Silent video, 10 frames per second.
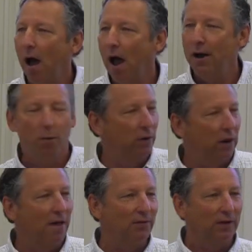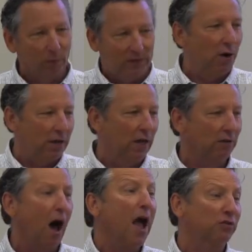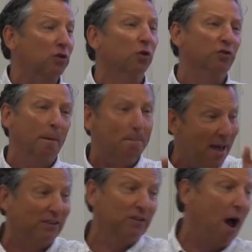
I know what life is. And we tell kids, high school is the best